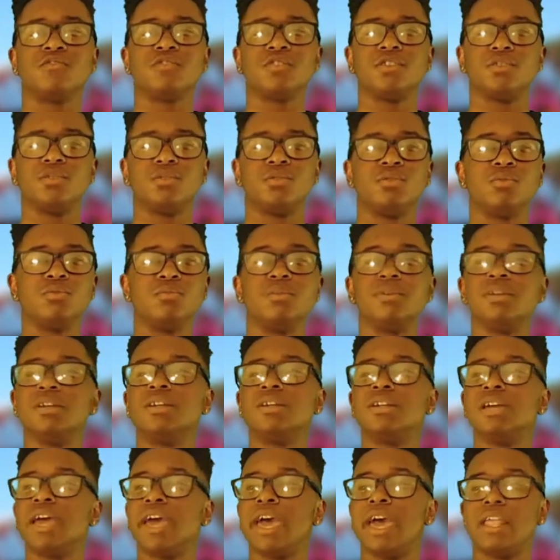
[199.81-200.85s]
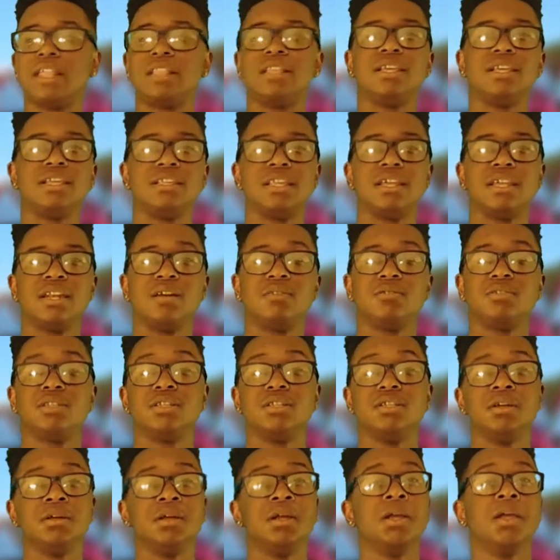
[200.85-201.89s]
I had to get that out
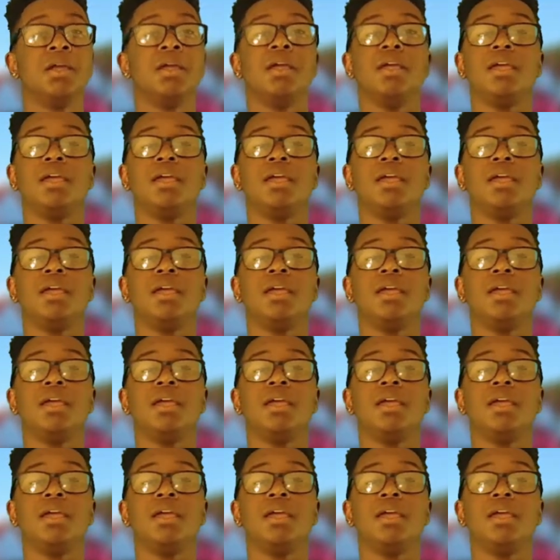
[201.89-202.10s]
there.